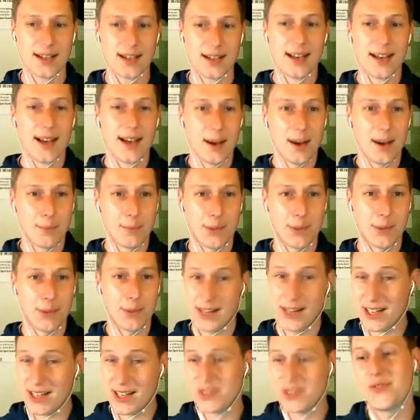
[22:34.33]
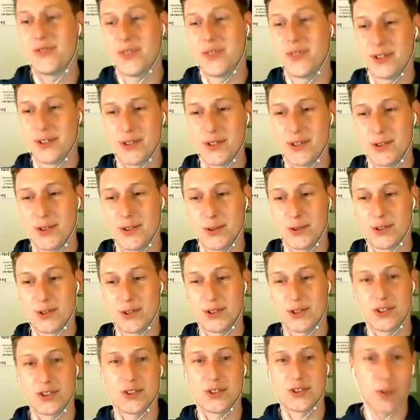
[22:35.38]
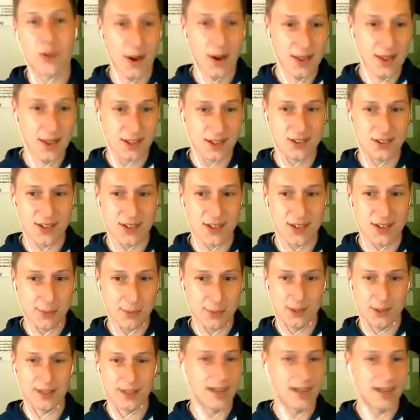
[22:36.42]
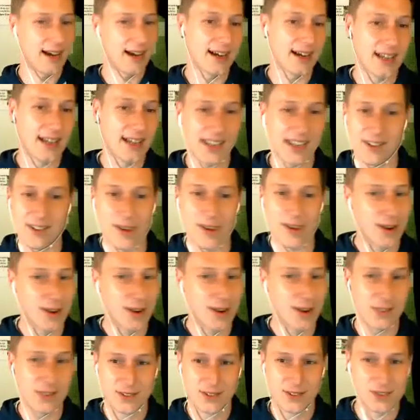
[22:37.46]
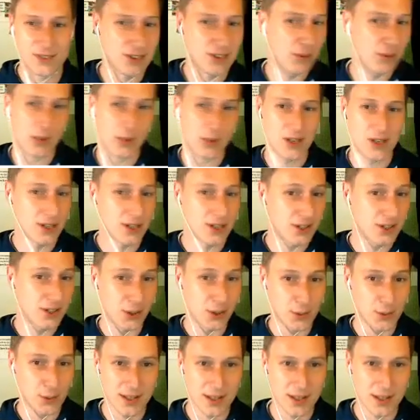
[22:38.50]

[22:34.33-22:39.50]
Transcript: But it is fun to just try this template and click around and see what you can do with it.